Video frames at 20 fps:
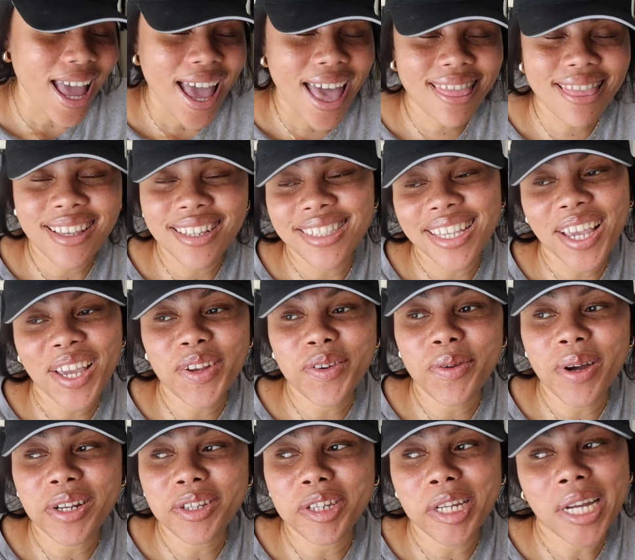And the second
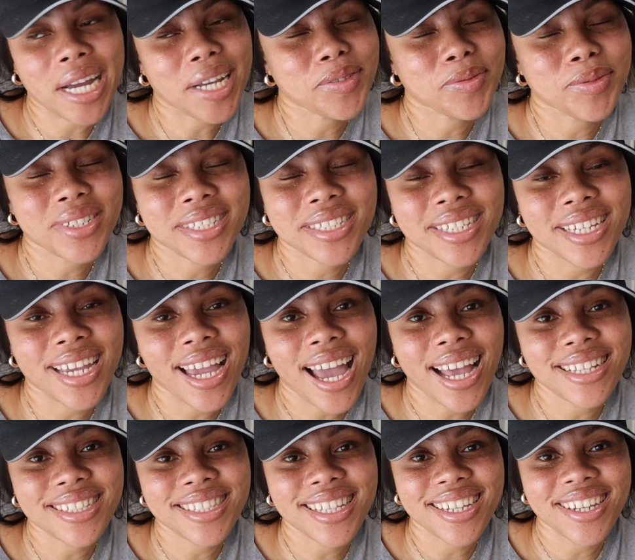one you guys will see
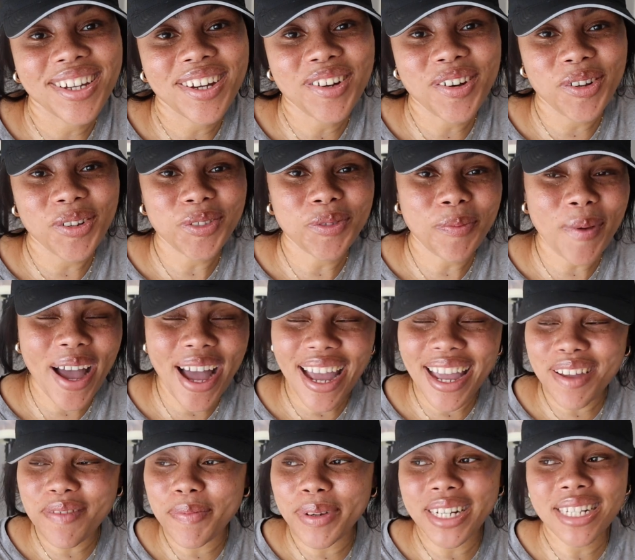as the year goes
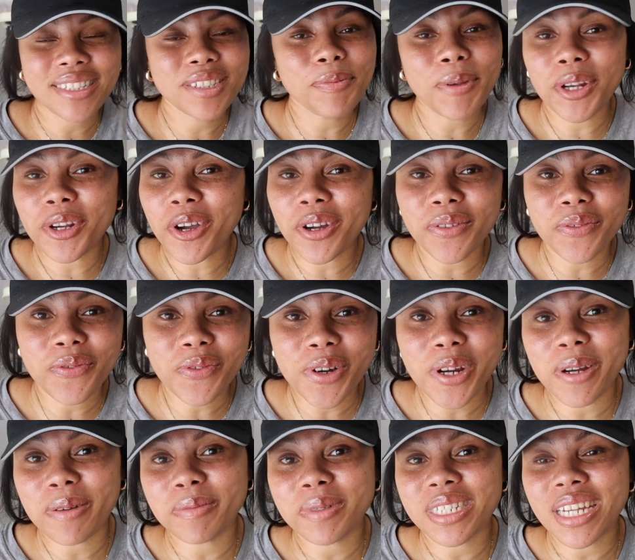by, but it's been
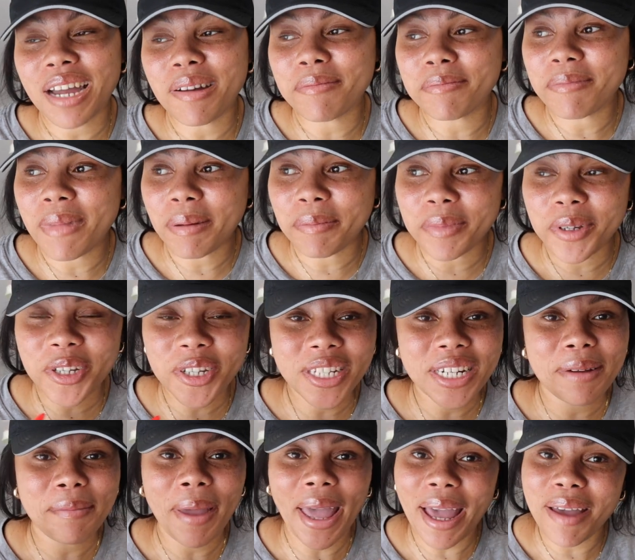confirmed. I'm good,
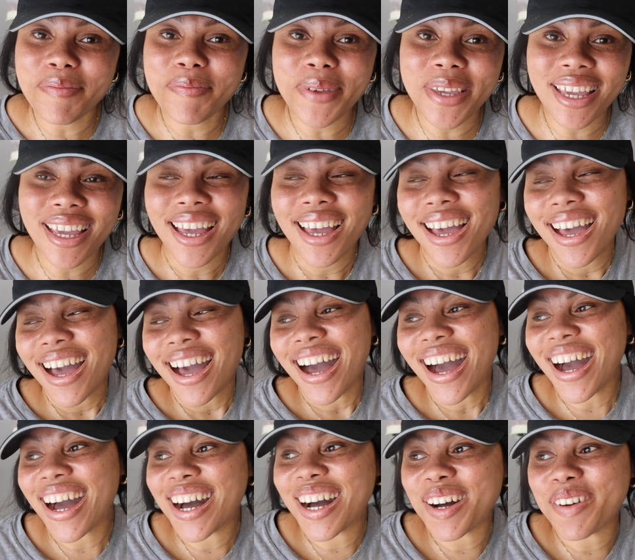I'm happy,
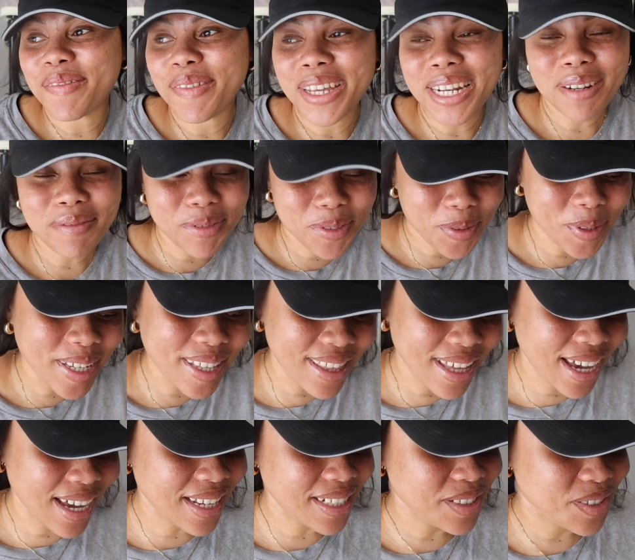and I'm doing
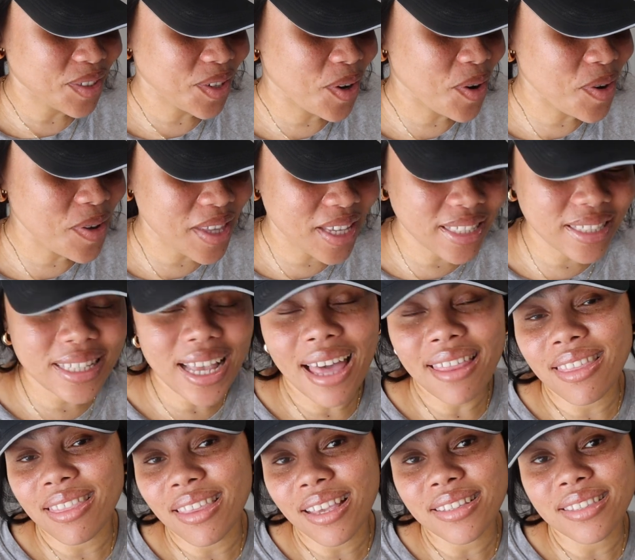that. So there's
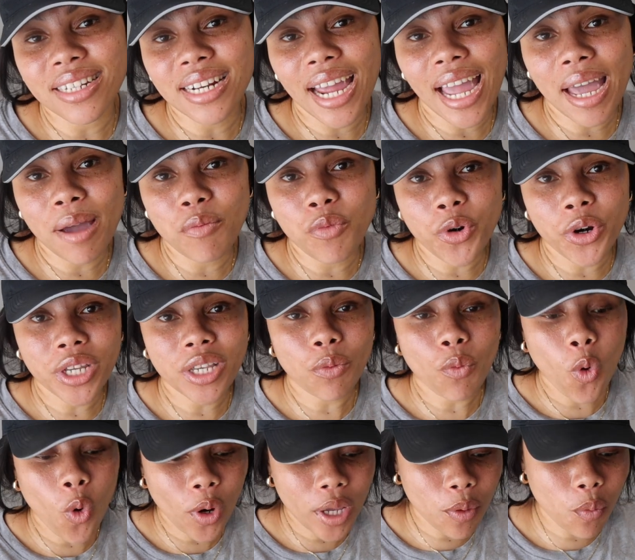other things that I am
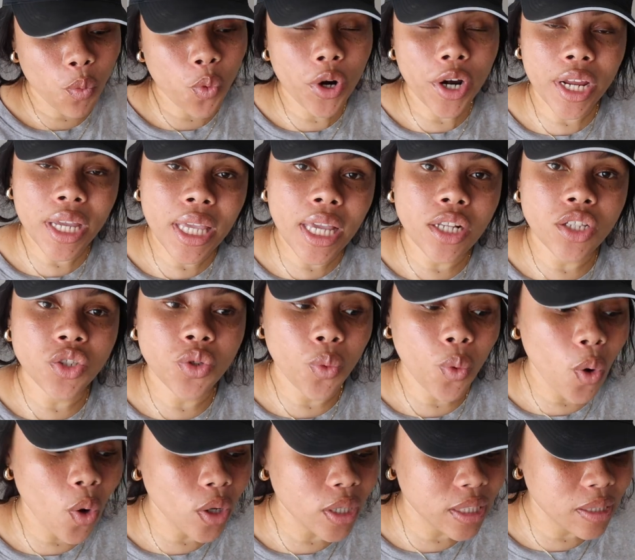working
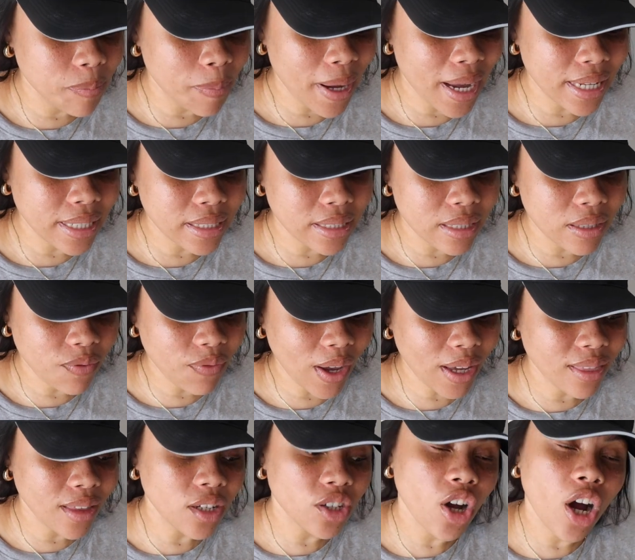towards, but the
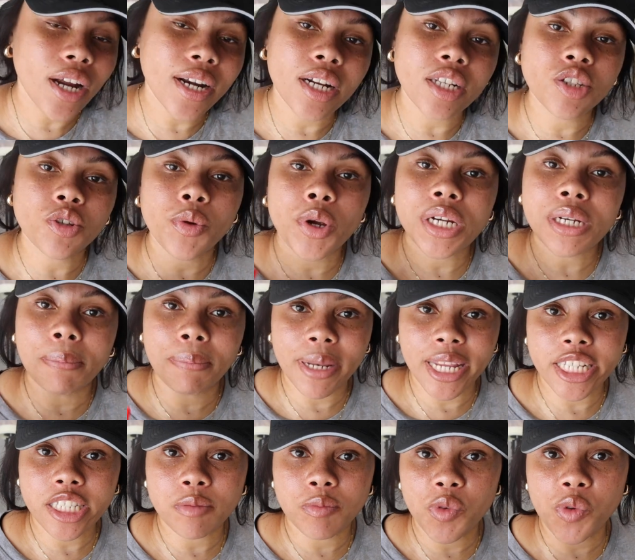fact that God has already
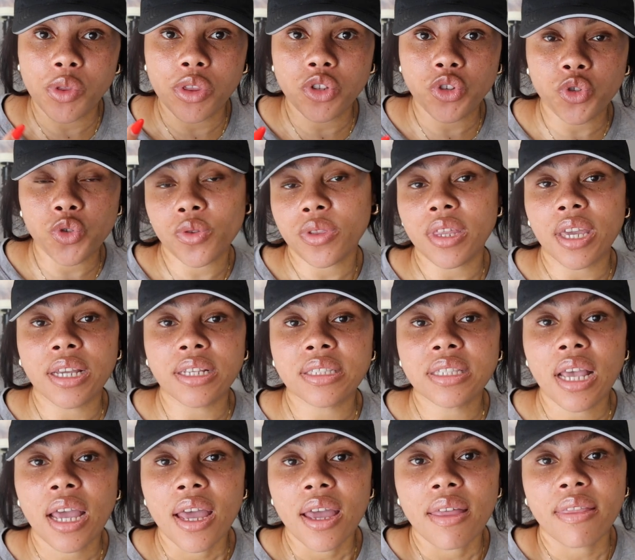blessed me with two things
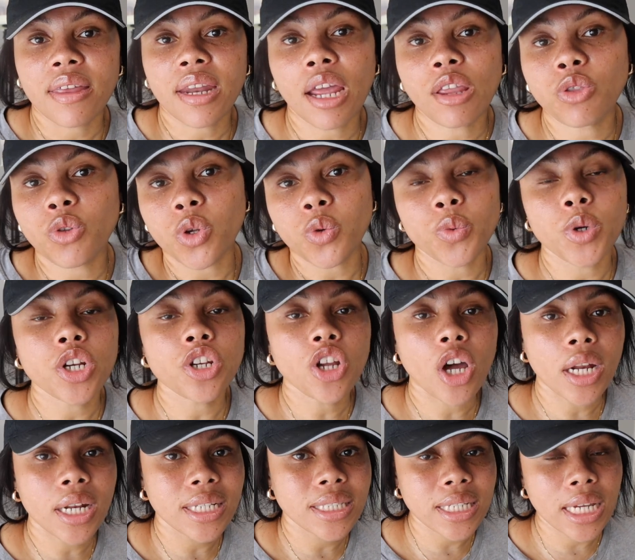that I thought were
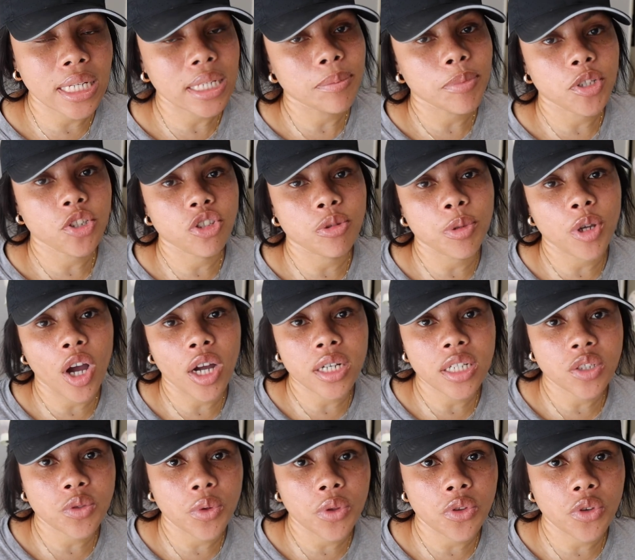not attainable, to be
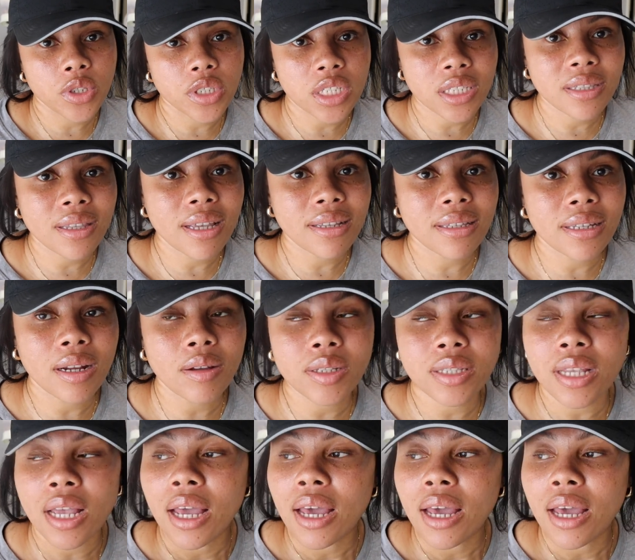honest with you. It's just things that I